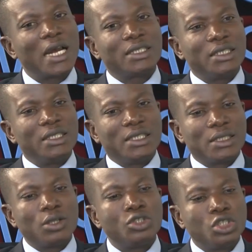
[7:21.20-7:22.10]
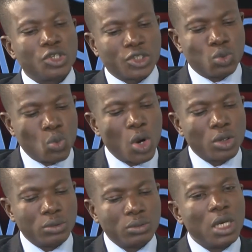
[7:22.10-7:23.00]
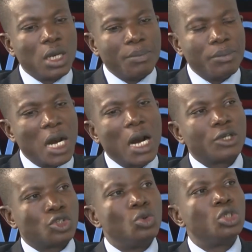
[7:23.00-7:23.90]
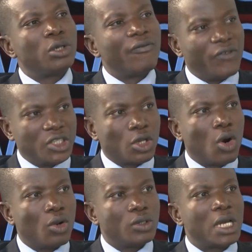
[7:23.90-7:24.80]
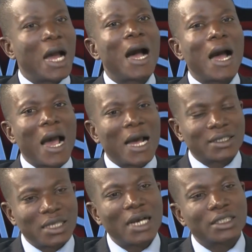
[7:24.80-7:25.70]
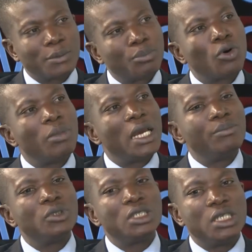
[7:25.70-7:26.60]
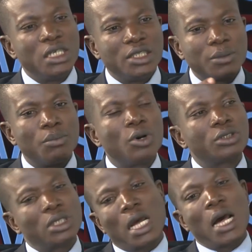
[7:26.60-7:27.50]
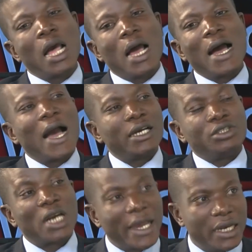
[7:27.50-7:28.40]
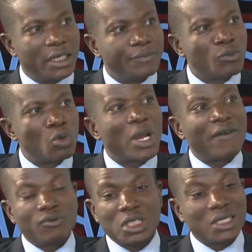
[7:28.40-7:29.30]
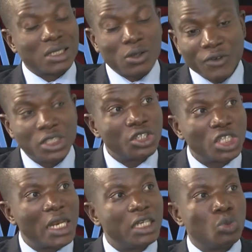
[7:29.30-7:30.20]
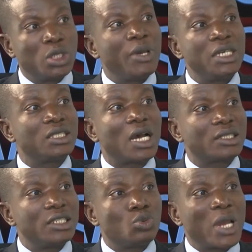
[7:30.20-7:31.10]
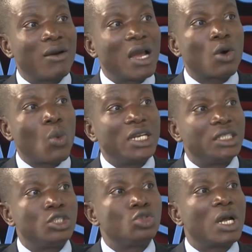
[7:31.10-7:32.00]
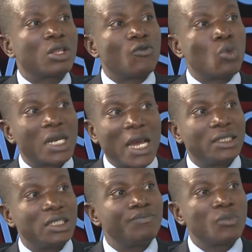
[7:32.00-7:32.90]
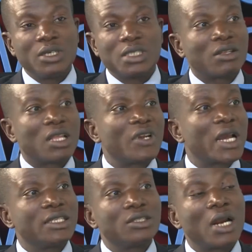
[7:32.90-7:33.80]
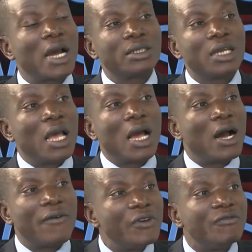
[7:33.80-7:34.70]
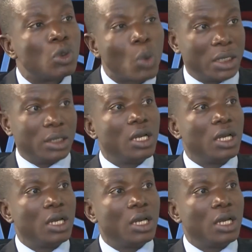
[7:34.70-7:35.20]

that it is not just one uh, solution fits all. Our, our, tax problem is more uh, uh, hydra-headed. We have sufficient challenge with paying taxes. We are ranked 182 out of 190. South Africa is ranked uh, 51.